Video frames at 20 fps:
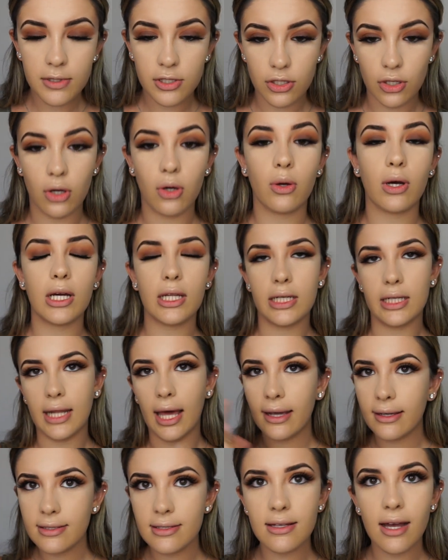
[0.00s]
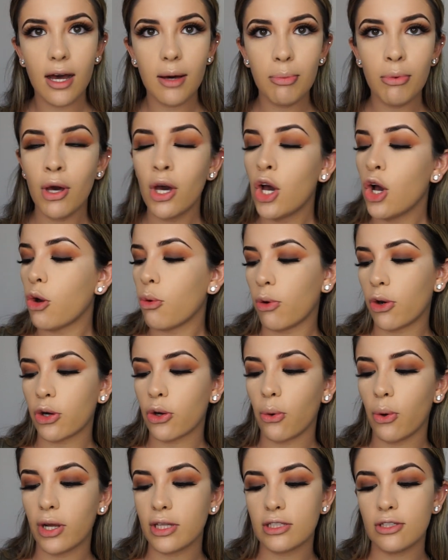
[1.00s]
So next up, we're
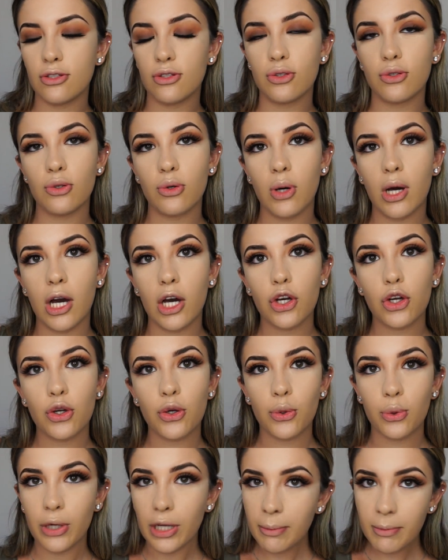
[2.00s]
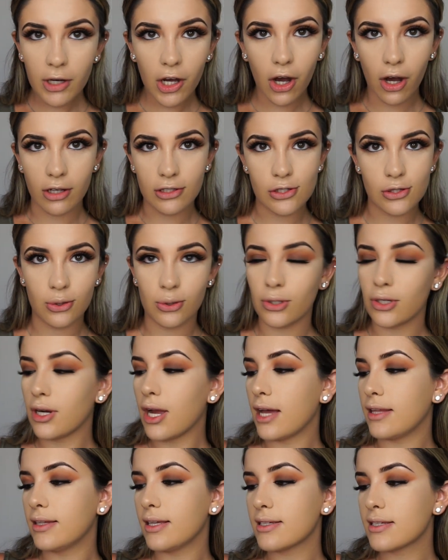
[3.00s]
going to do cream contour,
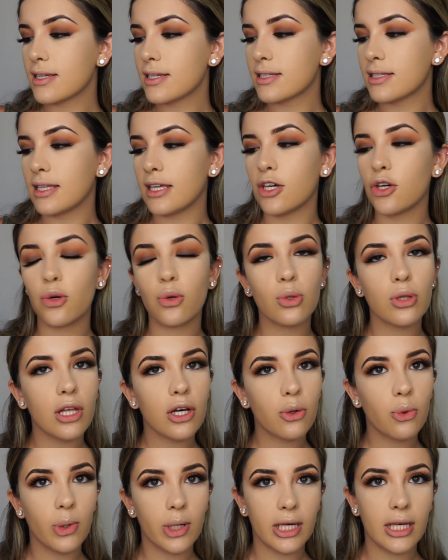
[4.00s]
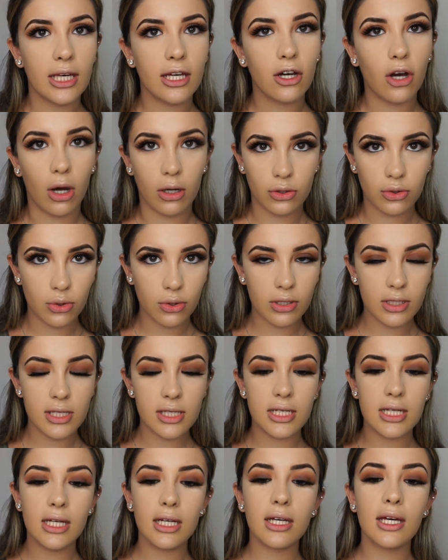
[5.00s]
and this is the Hoola Quickie contour
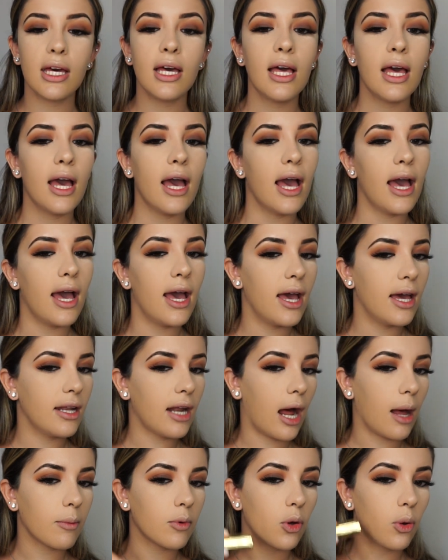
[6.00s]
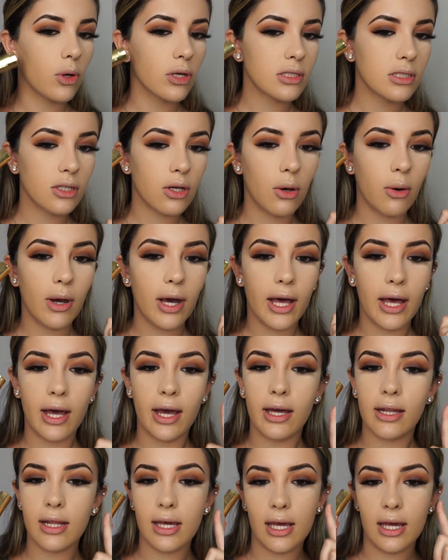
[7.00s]
stick, and I'm going to go
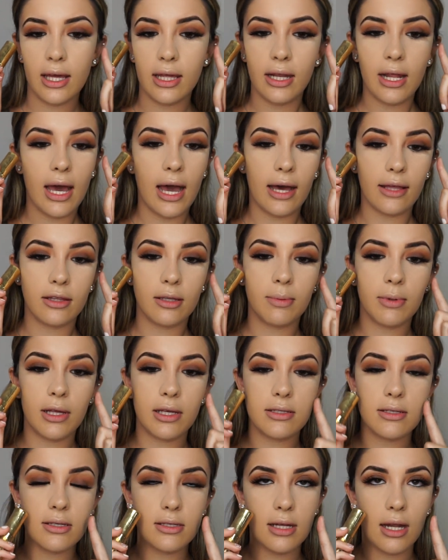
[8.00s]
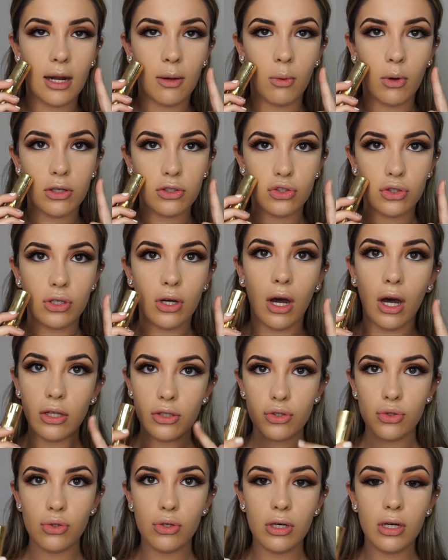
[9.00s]
ahead and add the places that I want to
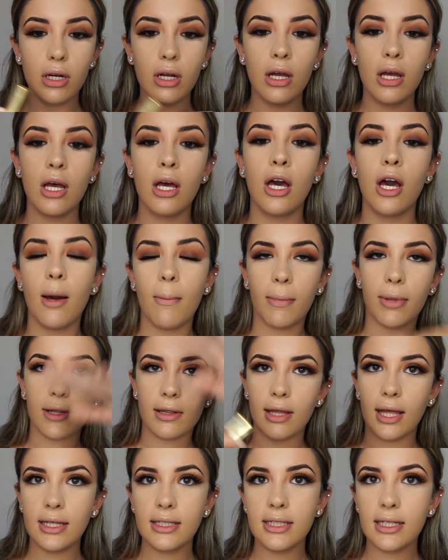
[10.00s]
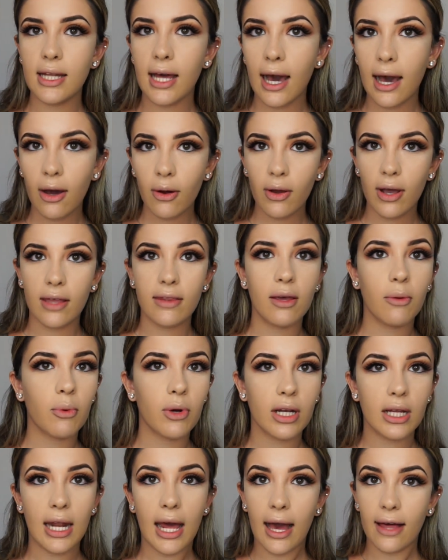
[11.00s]
contour, blend it out, and then
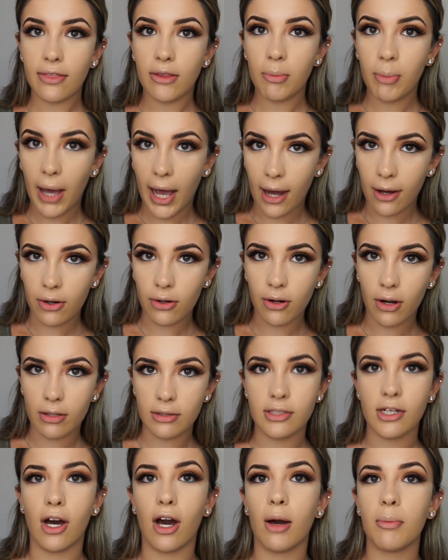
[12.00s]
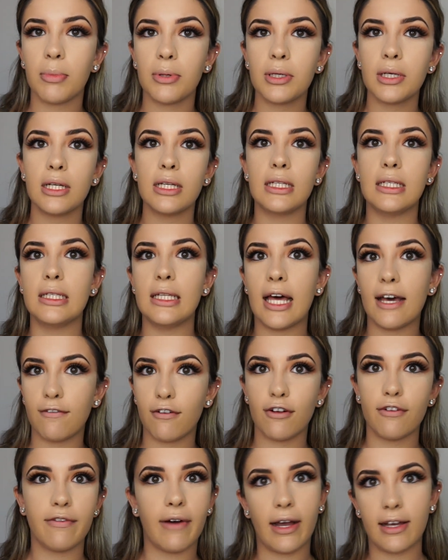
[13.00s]
we're gonna add the powder on top,
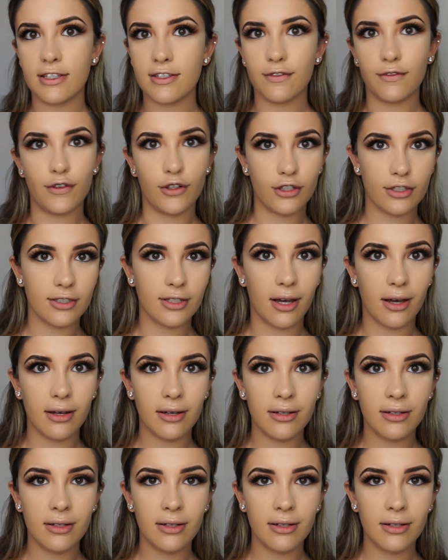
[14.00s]
never vice versa.